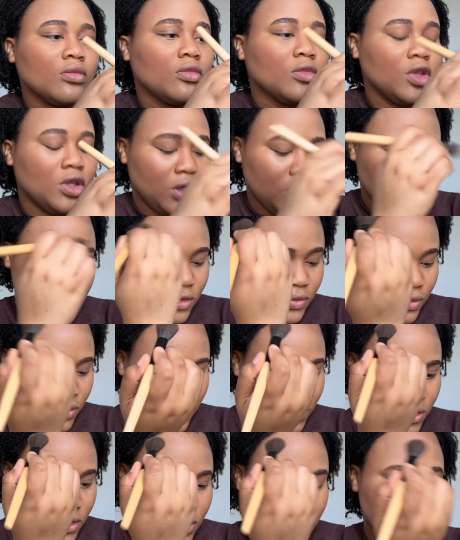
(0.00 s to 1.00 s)
Guess what?
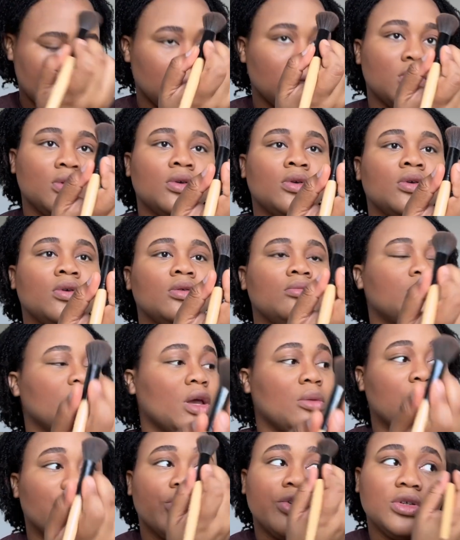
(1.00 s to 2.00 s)
My
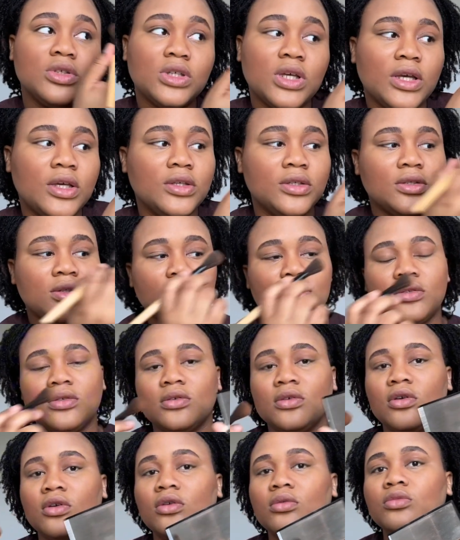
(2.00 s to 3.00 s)
bronzer is
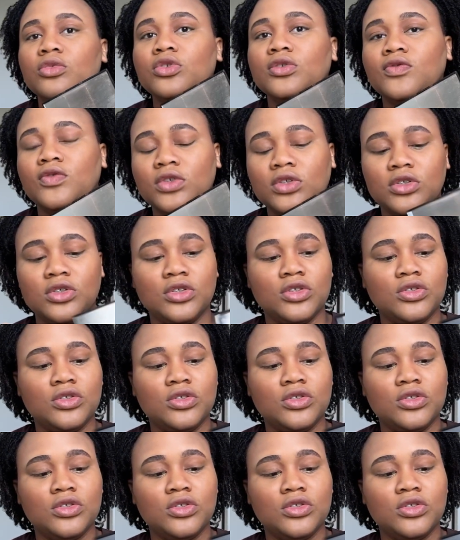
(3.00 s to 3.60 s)
almost finished.